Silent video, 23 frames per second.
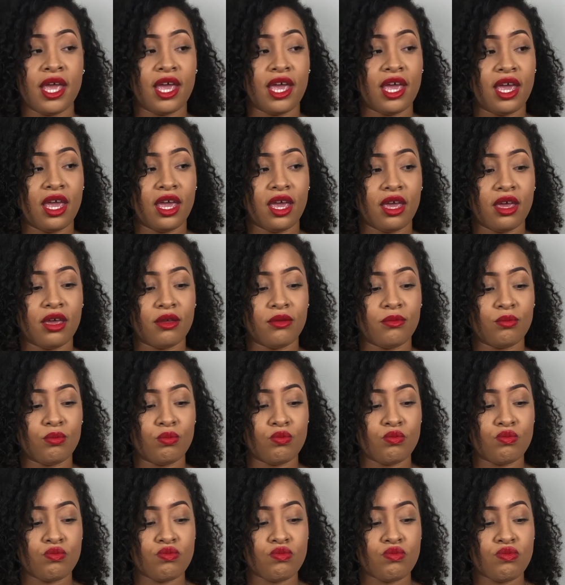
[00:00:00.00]
And
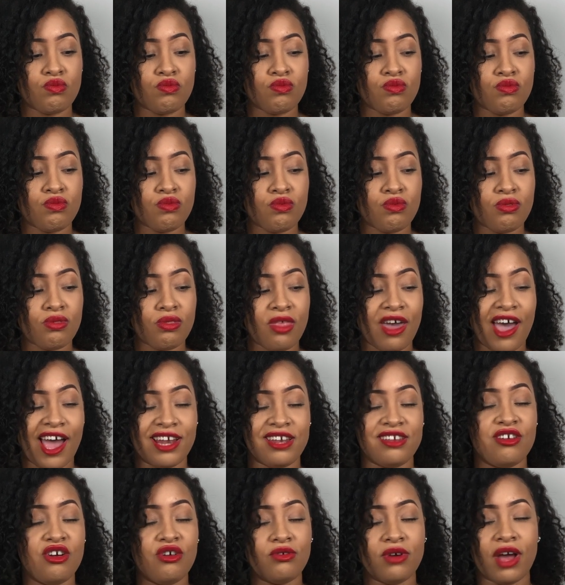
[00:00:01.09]
I
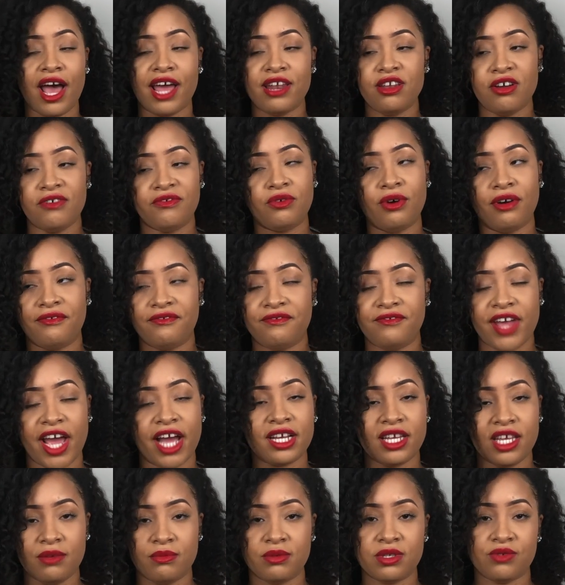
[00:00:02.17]
know for a
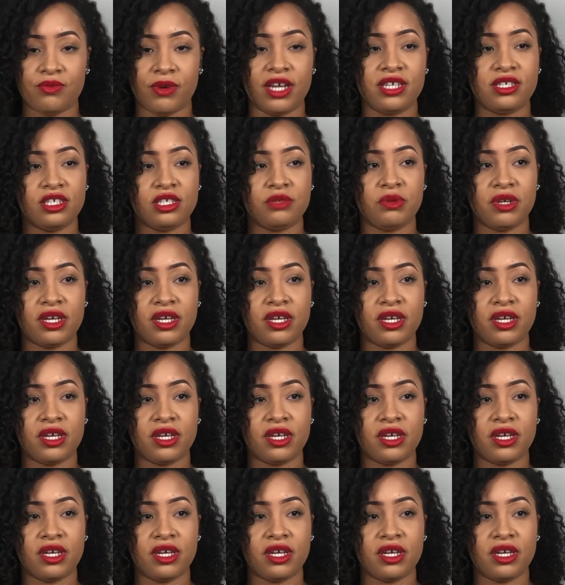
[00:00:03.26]
fact he was racist,